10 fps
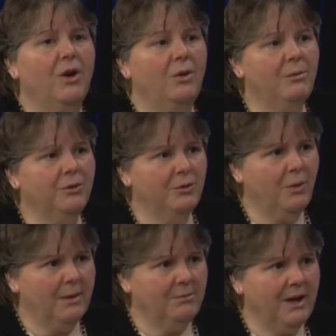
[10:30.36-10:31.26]
almost
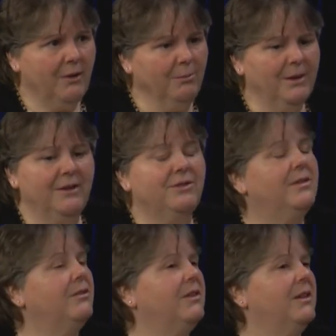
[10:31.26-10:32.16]
wiped out
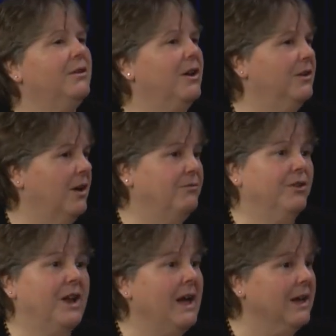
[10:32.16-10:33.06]
because this had gone on
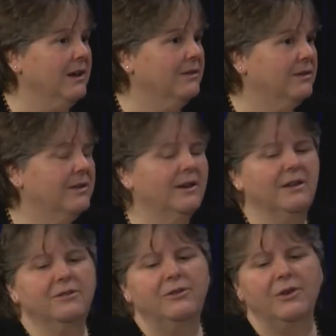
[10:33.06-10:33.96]
for decades.
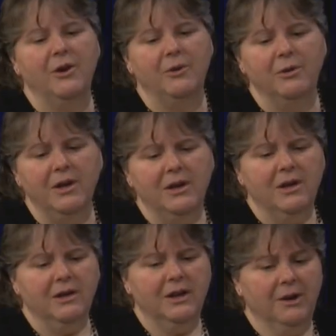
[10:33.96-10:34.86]
And so,
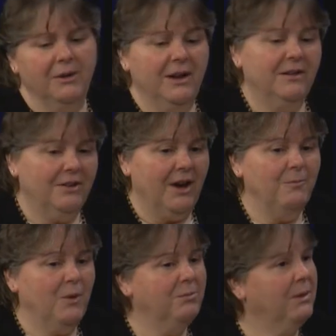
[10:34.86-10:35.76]
you know, at a
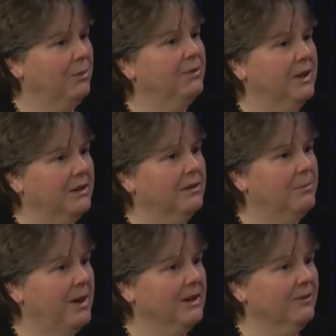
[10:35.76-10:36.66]
time when people needed
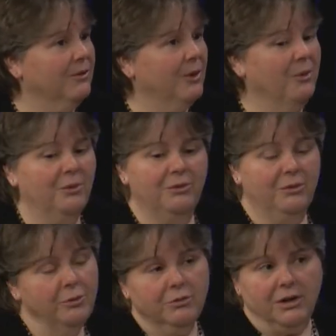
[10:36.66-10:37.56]
the money. So it
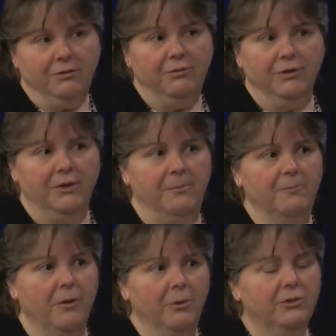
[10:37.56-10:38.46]
was lucrative for some
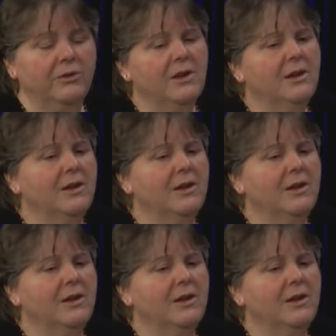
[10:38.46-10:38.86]
folks.